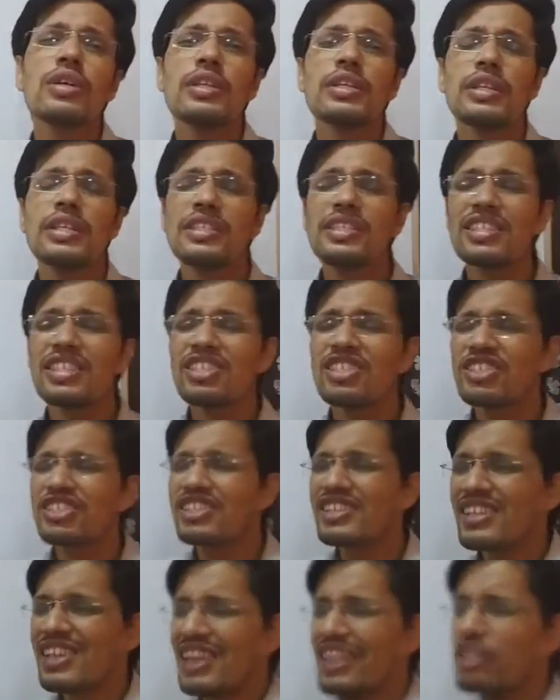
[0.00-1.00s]
he
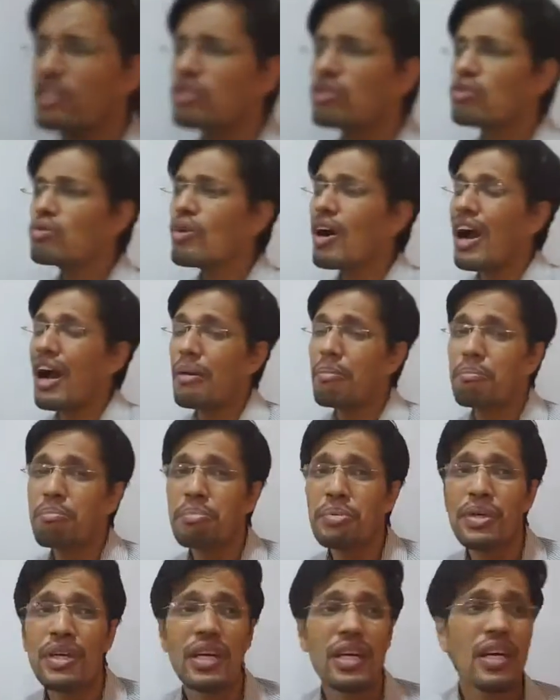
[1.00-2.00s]
just tried to
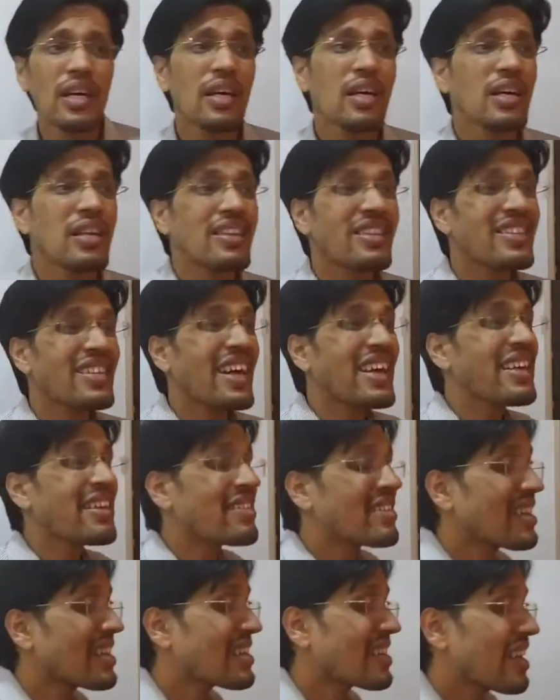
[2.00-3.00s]
appear an
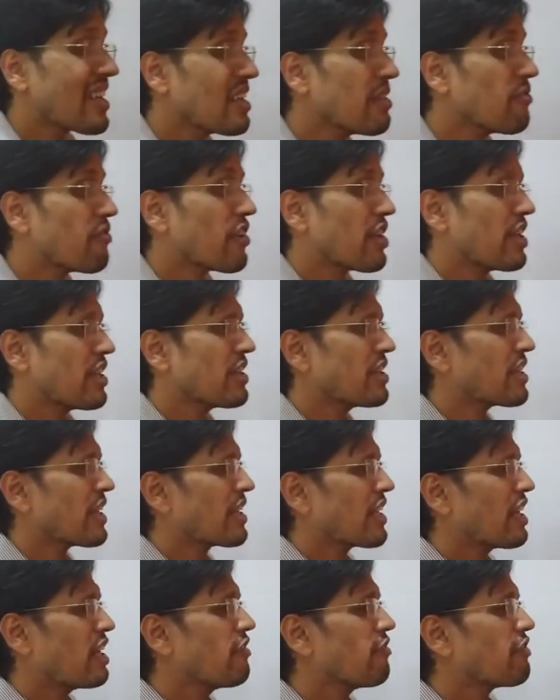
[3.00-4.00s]

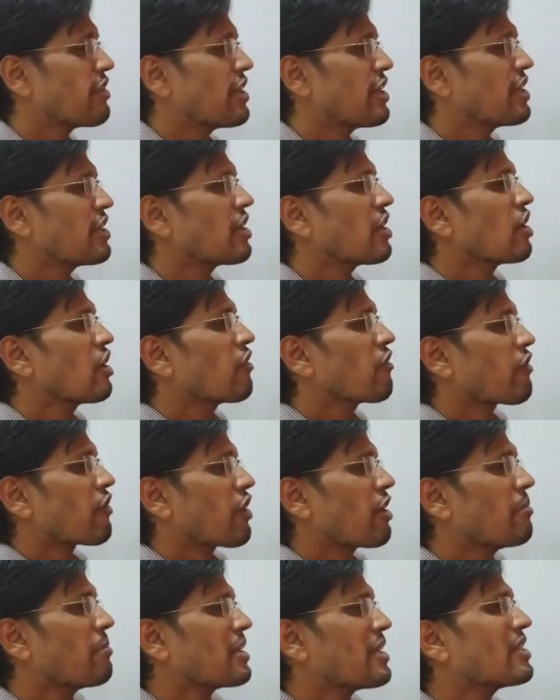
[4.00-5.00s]
elephant
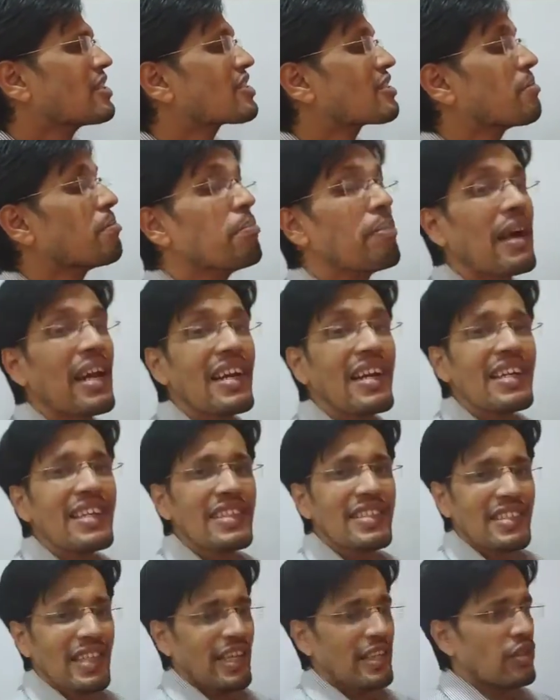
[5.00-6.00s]
from its belly
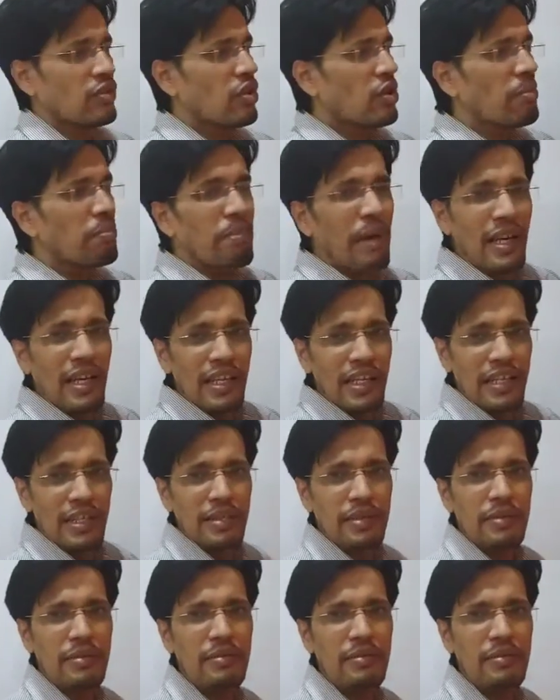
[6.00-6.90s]
side, belly,